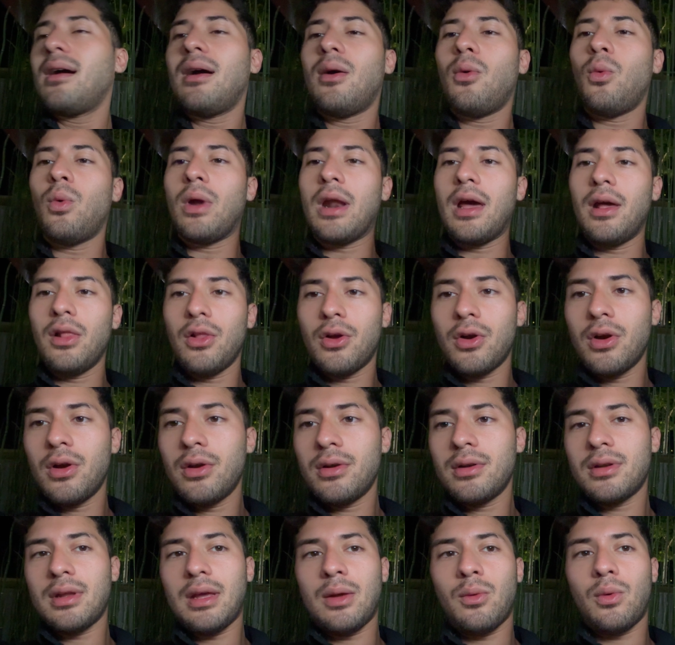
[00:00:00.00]
What I
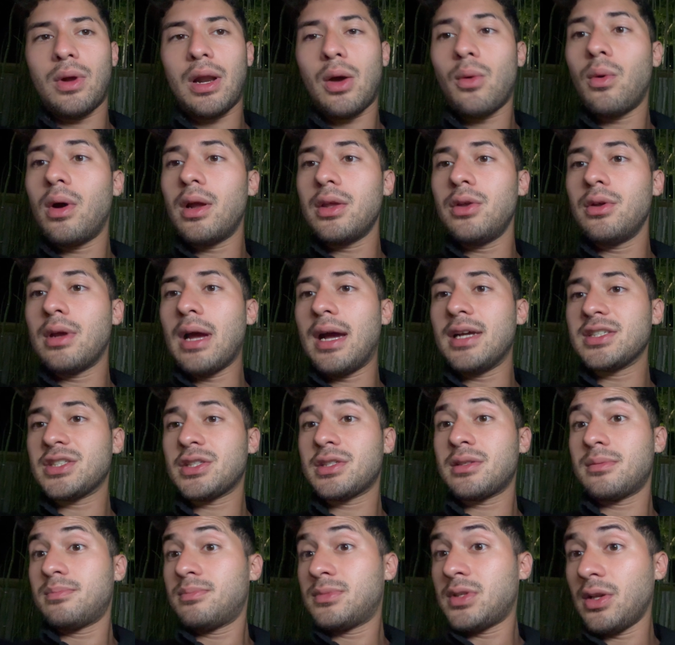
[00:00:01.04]
learned and what I want you guys
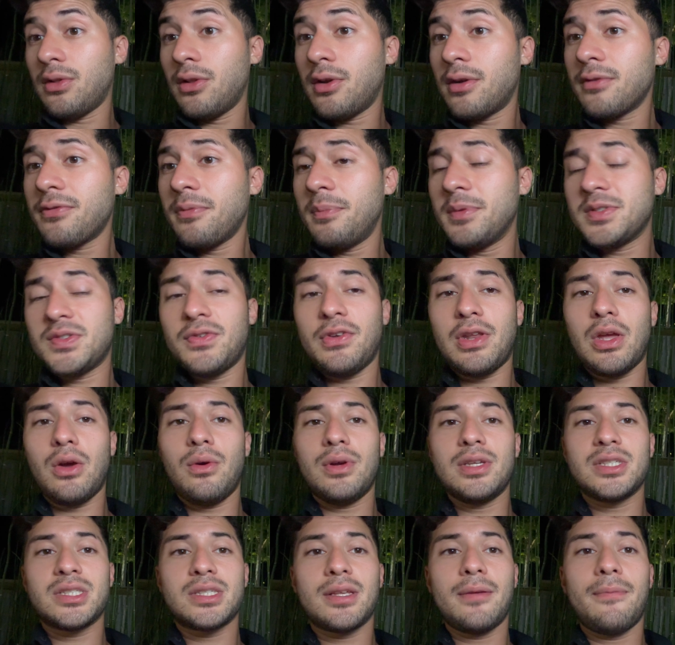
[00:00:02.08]
to learn from this video
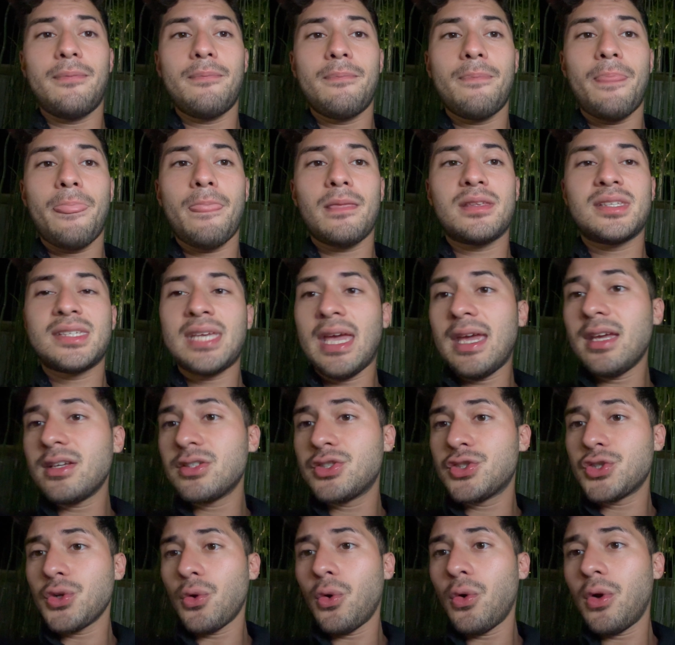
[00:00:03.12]
is take
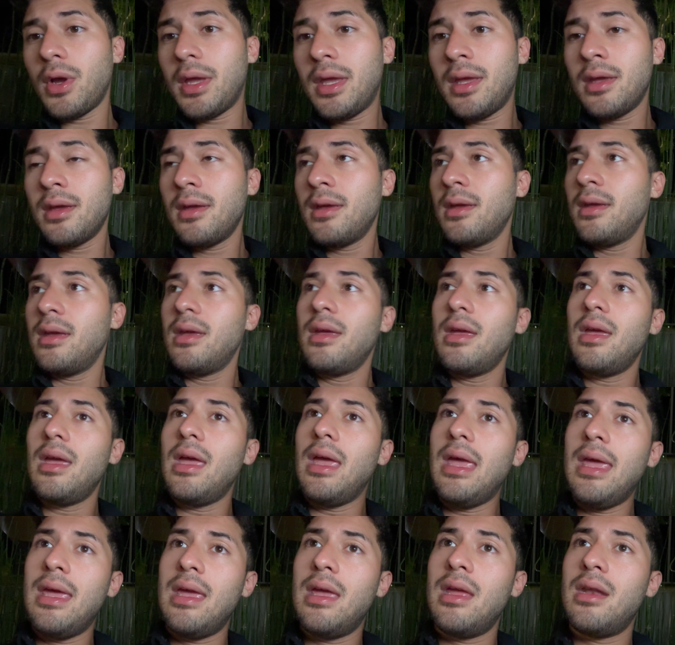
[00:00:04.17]
joy
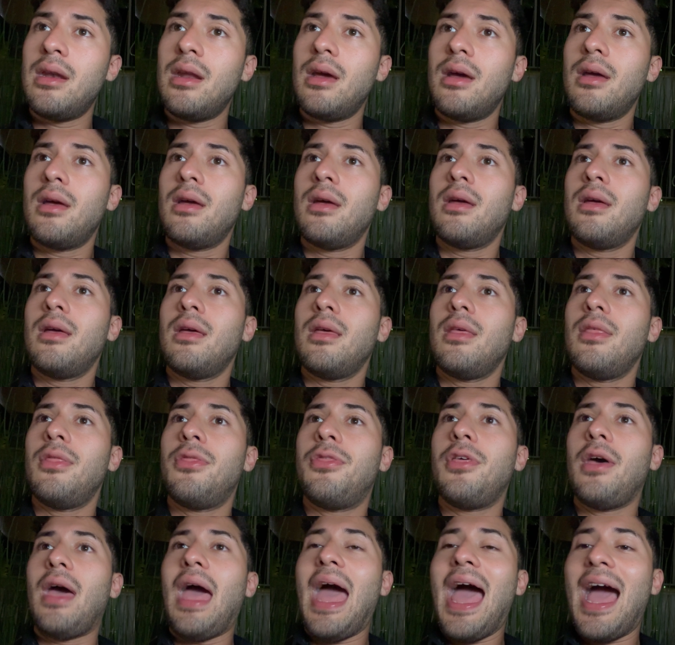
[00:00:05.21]
in
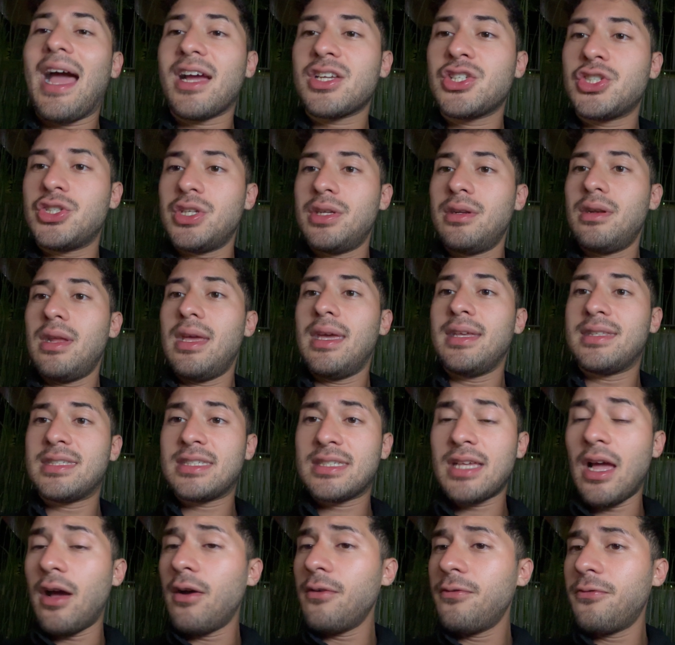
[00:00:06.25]
the action
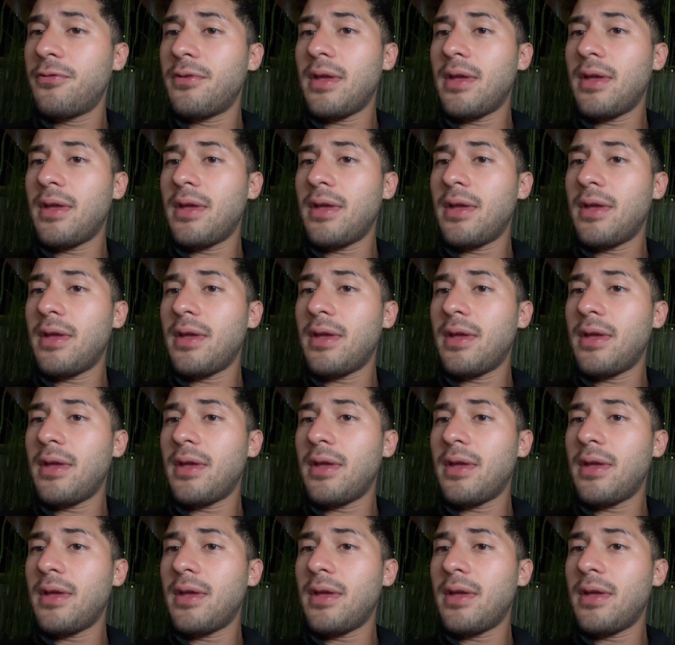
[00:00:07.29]
itself